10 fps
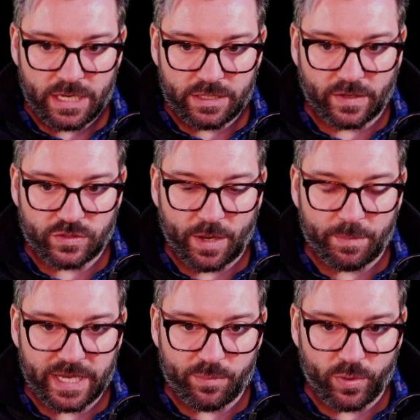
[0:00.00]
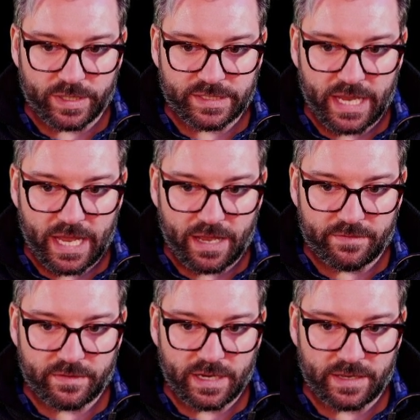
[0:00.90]
tells you how many hit points they have,
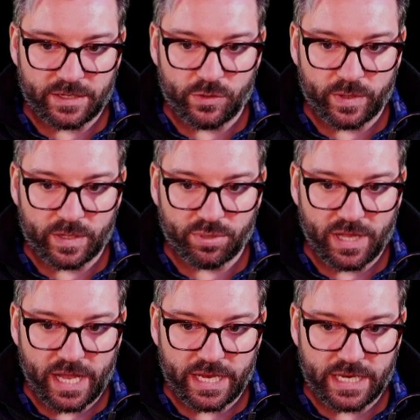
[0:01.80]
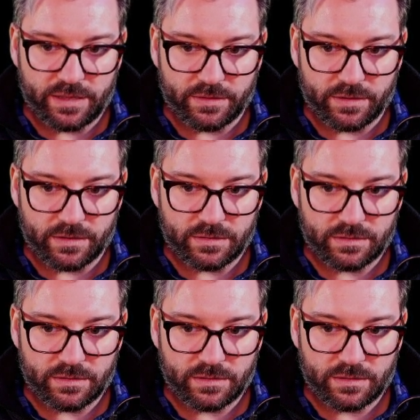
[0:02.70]
and then you can apply you
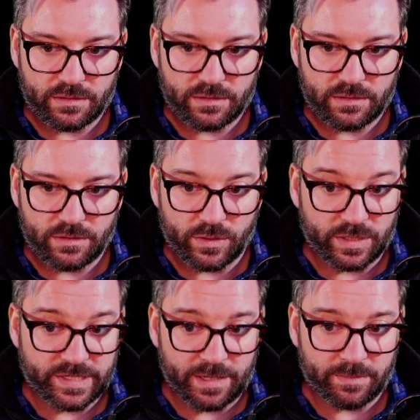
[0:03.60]
can set